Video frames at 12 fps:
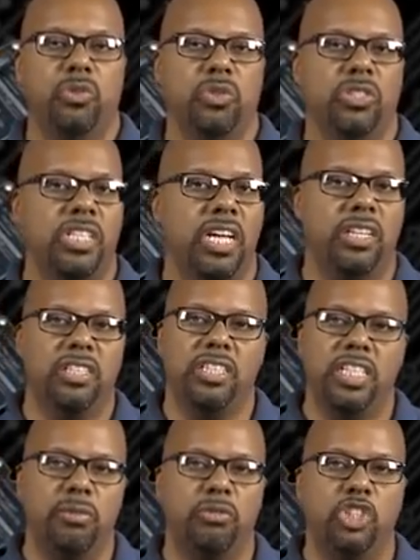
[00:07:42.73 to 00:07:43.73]
So it's not on the
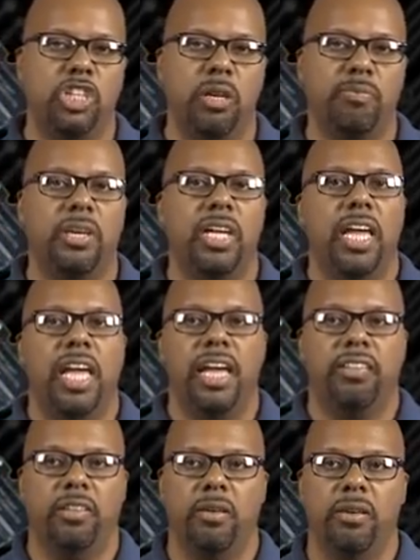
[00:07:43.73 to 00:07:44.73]
same chip
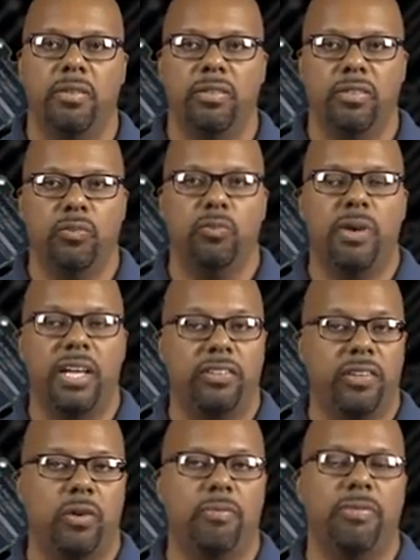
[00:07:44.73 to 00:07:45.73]
as by
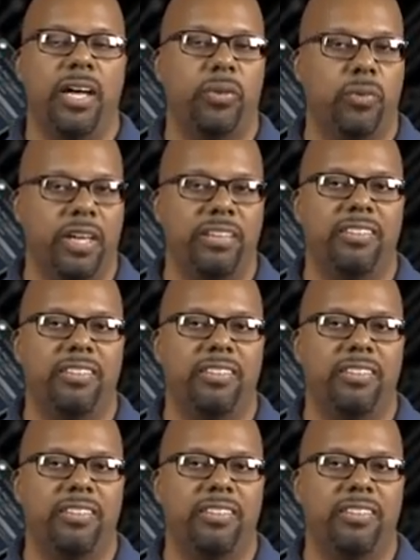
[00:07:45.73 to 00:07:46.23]
the way,